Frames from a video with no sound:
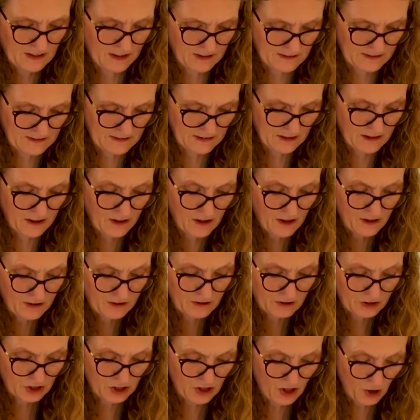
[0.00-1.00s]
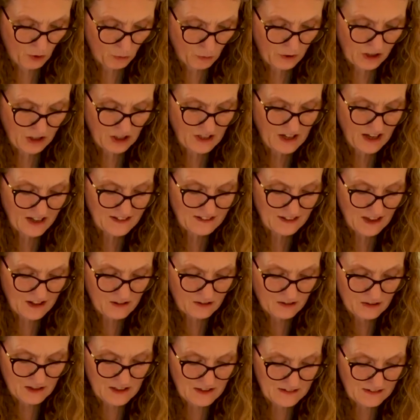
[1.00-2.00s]
tasty. And we can add,
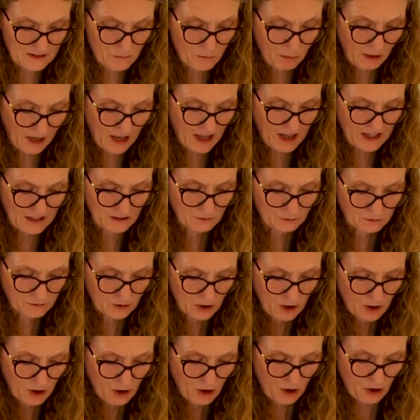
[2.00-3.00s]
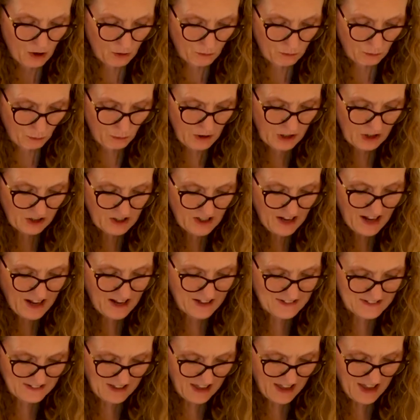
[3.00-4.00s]
these are plain, but we can
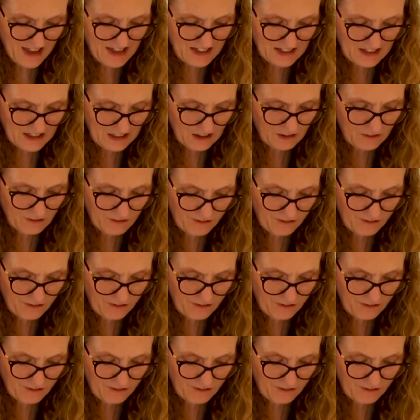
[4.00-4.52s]
add any